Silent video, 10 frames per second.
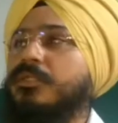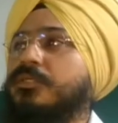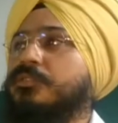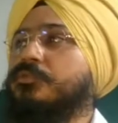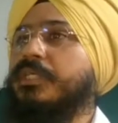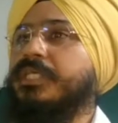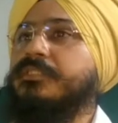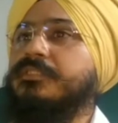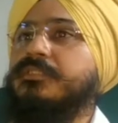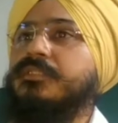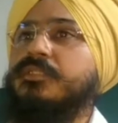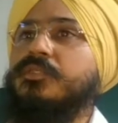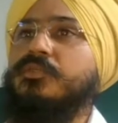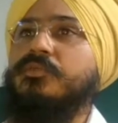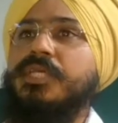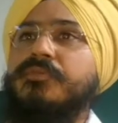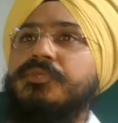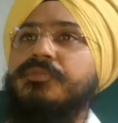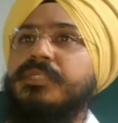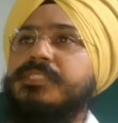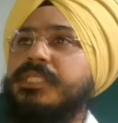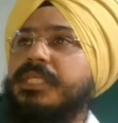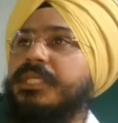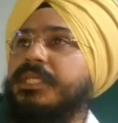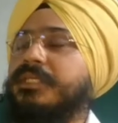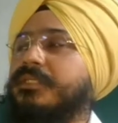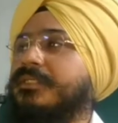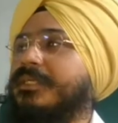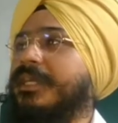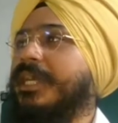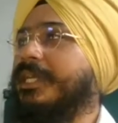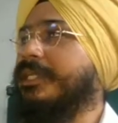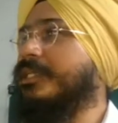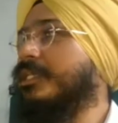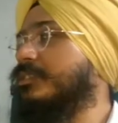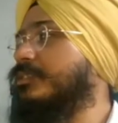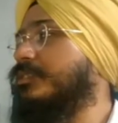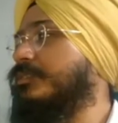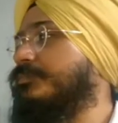Students, today we will study eddy currents.